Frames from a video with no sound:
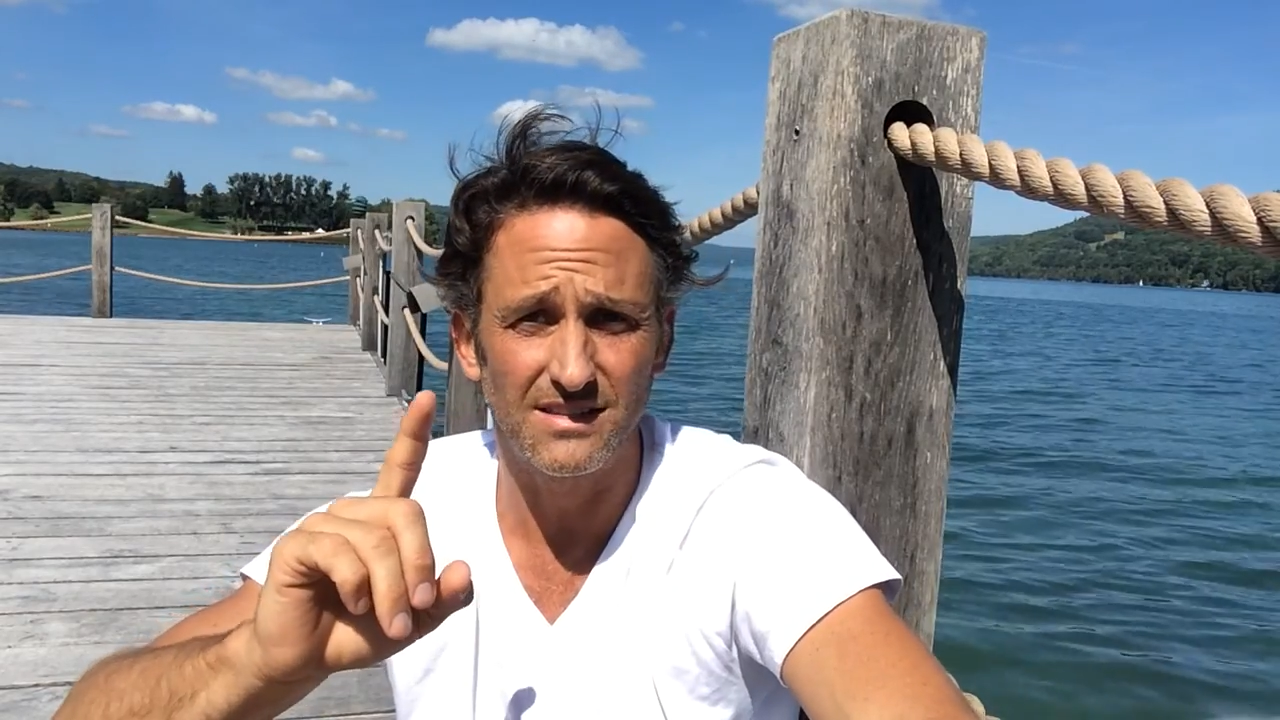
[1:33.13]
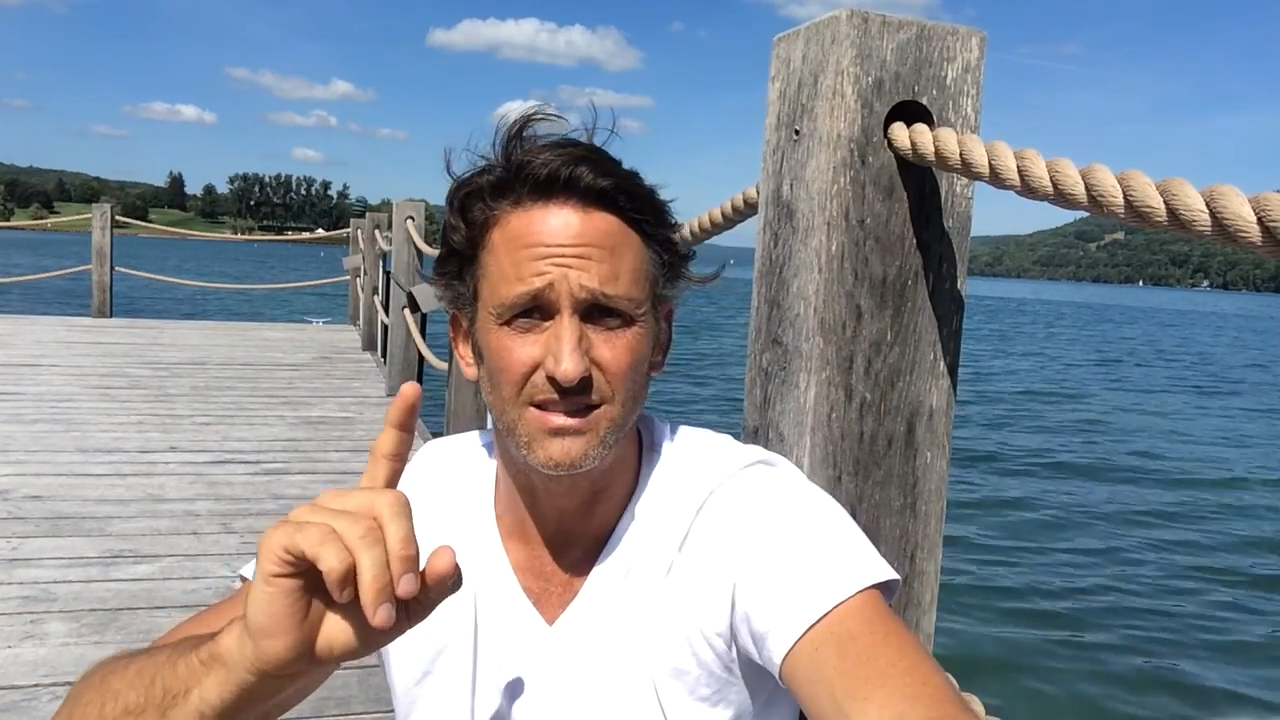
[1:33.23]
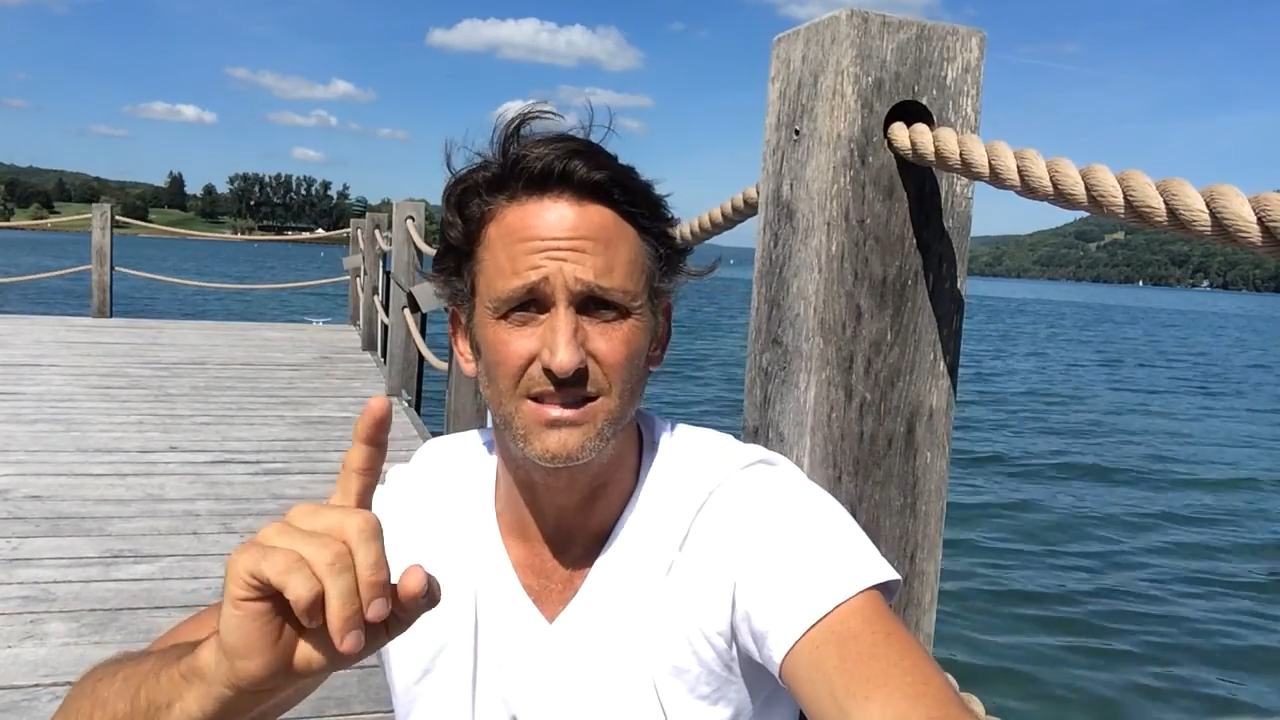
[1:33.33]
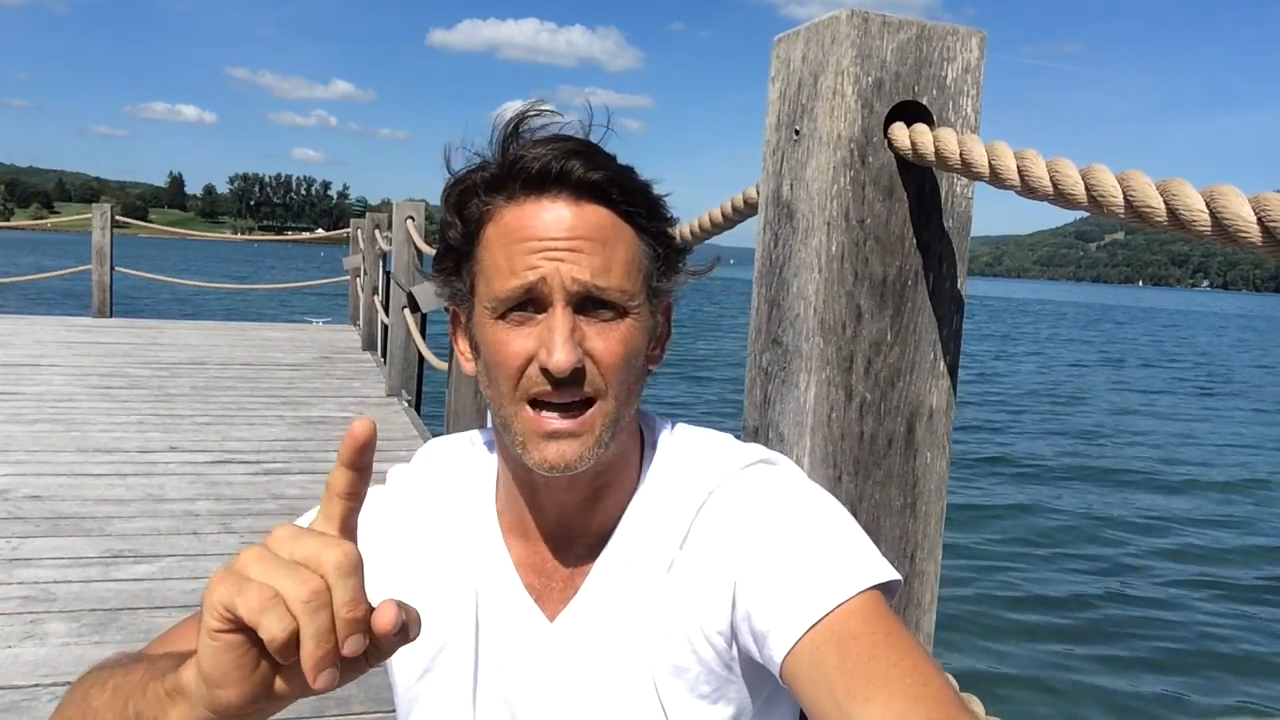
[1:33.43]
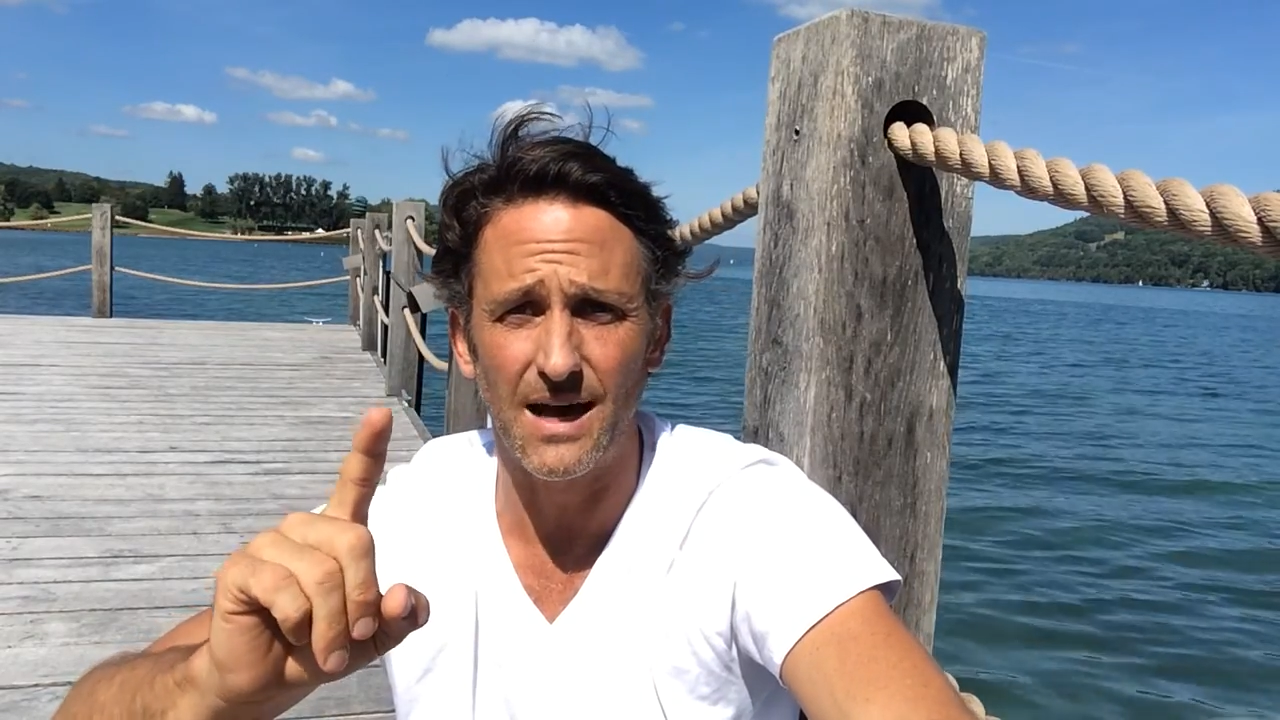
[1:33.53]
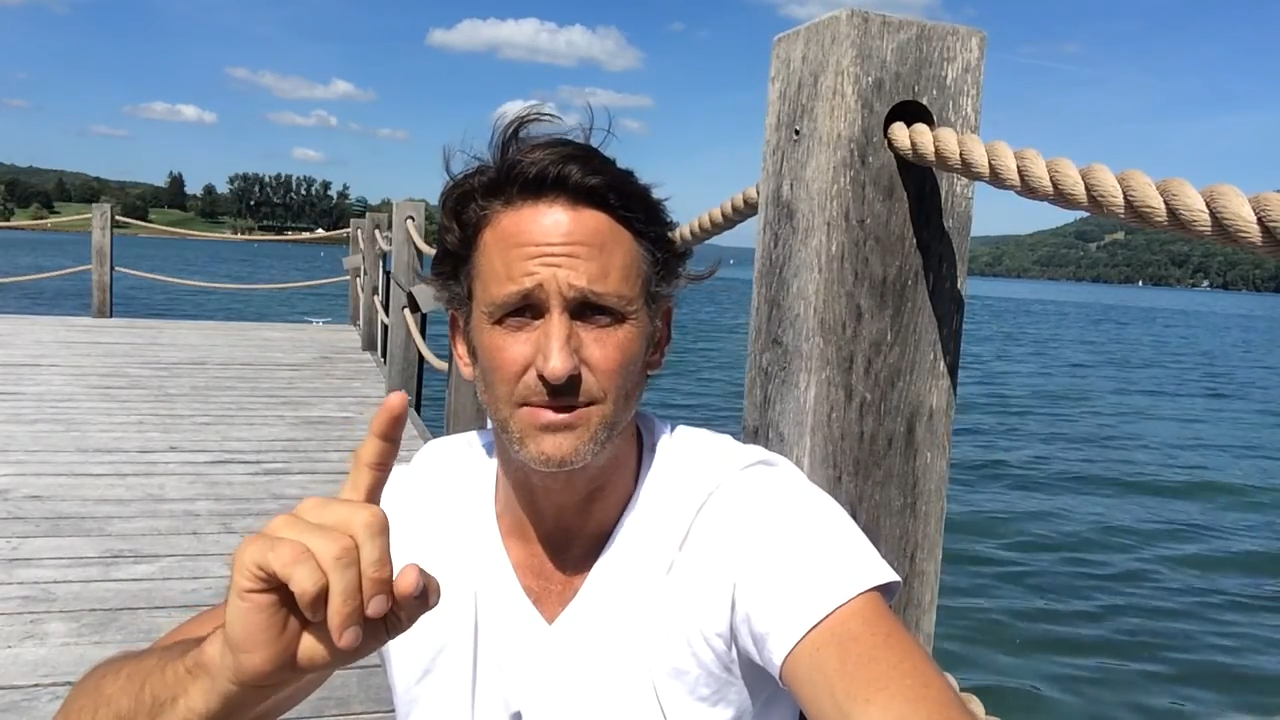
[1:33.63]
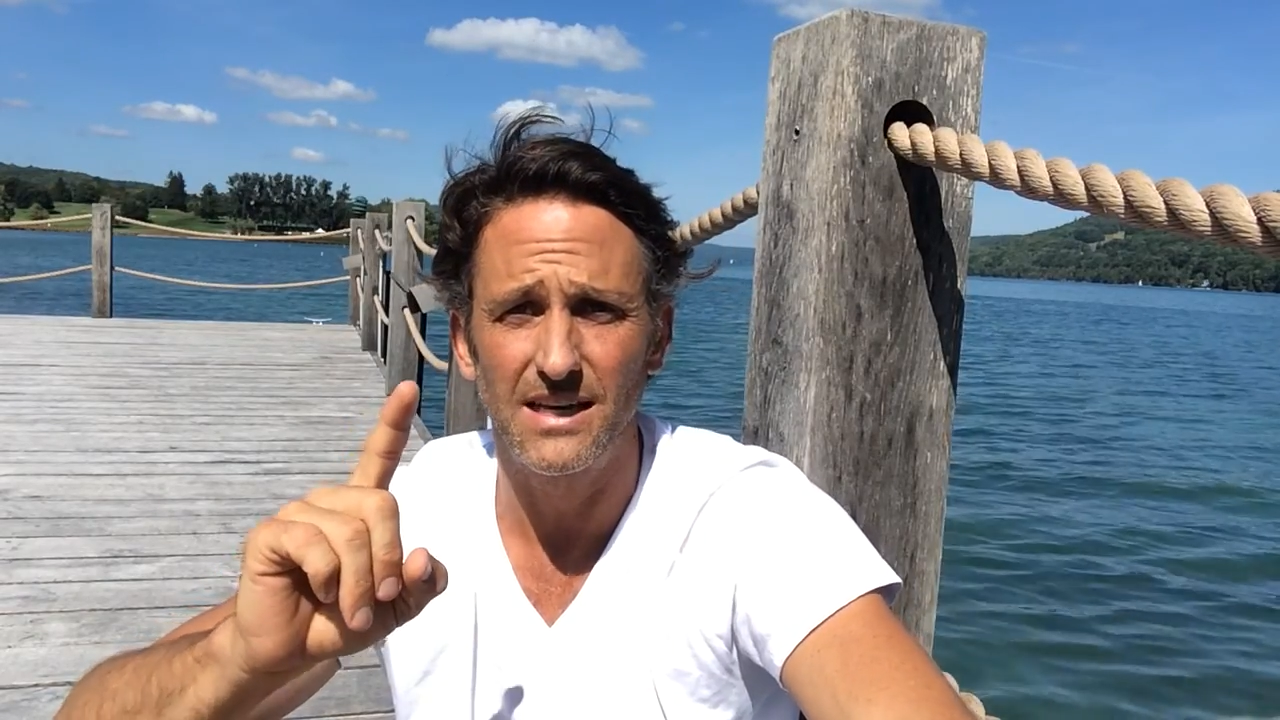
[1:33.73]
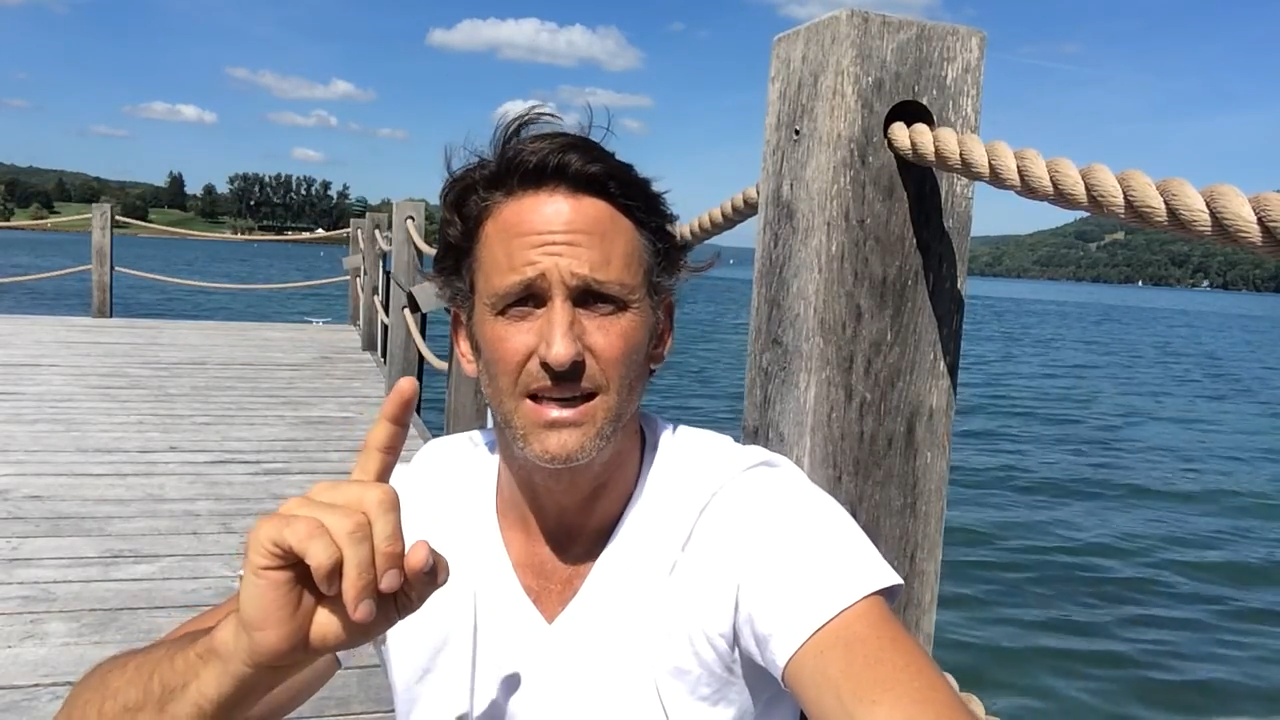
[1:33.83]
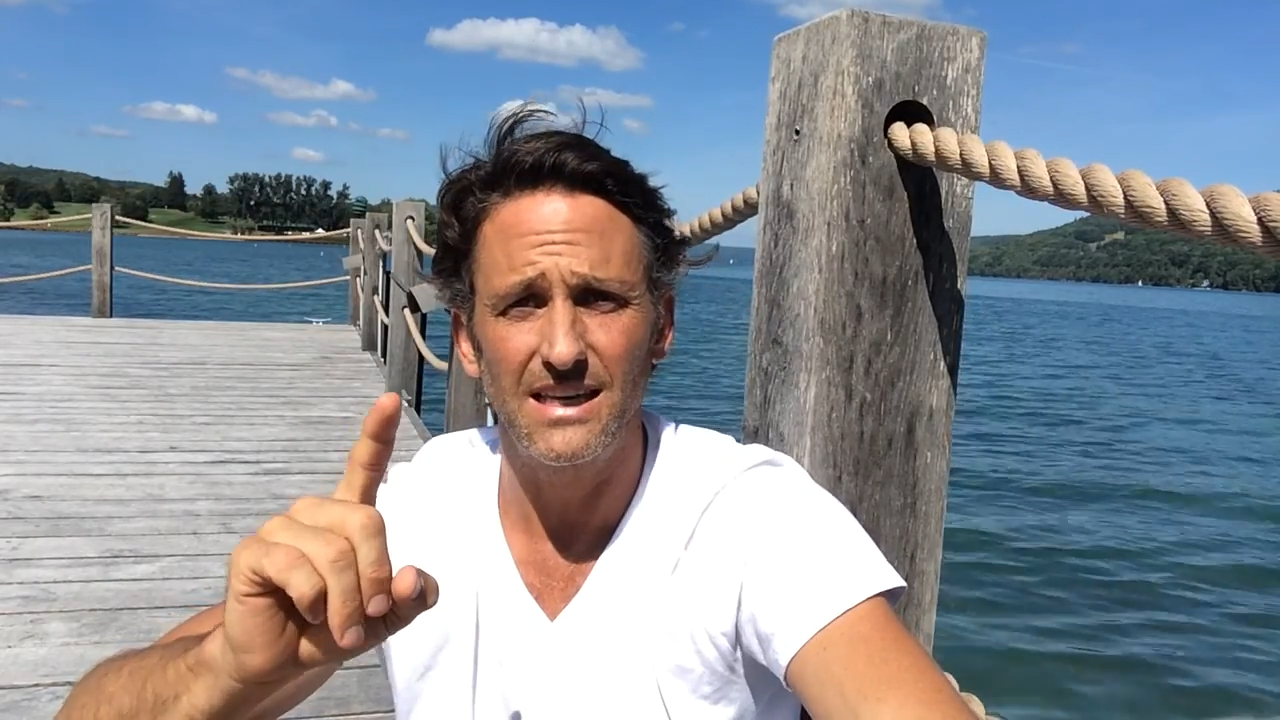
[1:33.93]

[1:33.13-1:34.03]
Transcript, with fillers: is stopped